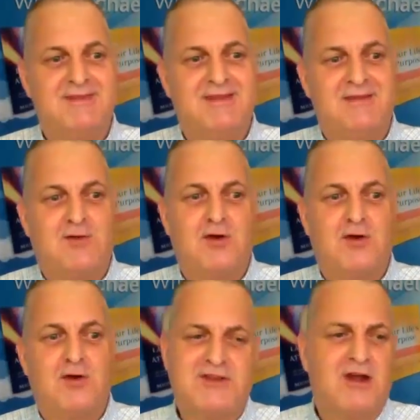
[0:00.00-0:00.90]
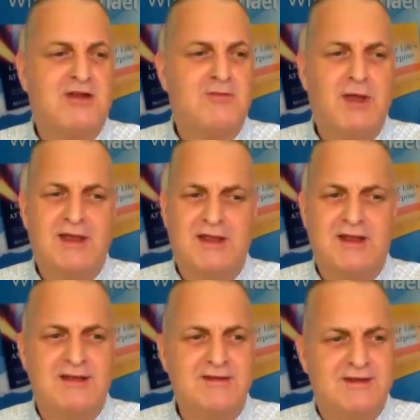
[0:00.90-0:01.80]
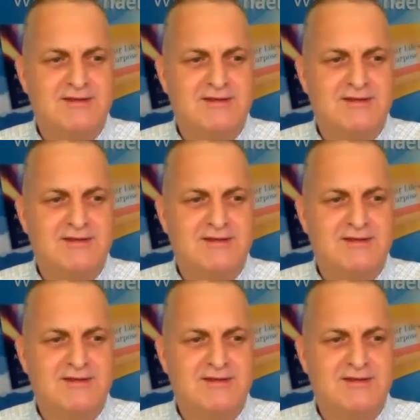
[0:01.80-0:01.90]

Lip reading: Of course, it's dark and rainy in London,